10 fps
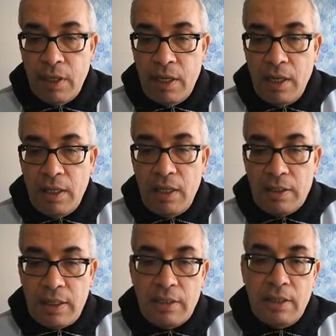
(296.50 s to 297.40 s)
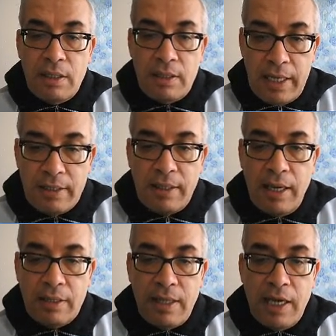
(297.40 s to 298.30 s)
In this sentence, let's say
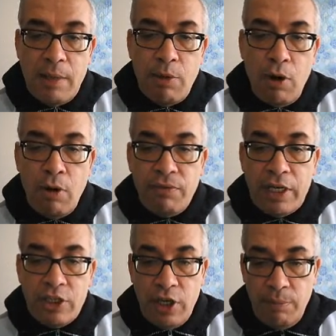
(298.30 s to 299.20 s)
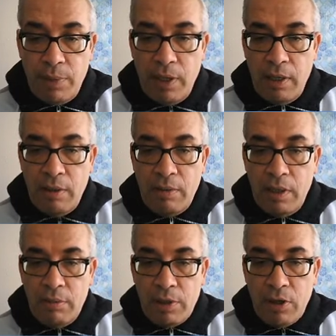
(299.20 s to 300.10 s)
it's the name of a ship.
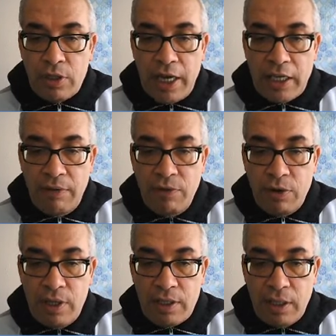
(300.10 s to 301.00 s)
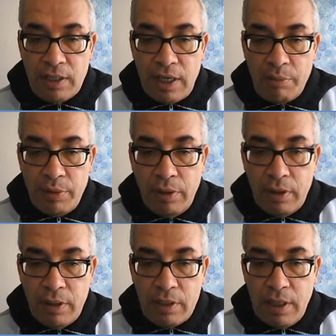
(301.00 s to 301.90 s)
because I give you this example.
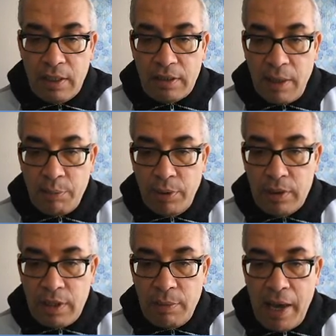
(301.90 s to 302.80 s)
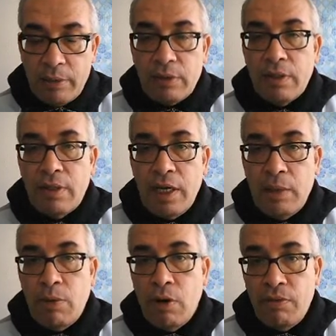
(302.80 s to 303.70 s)
This example is about the
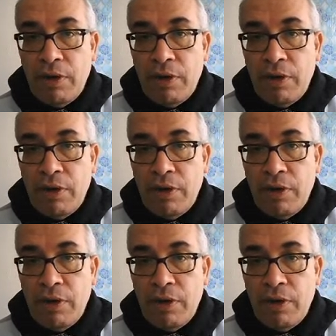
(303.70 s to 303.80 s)
name of a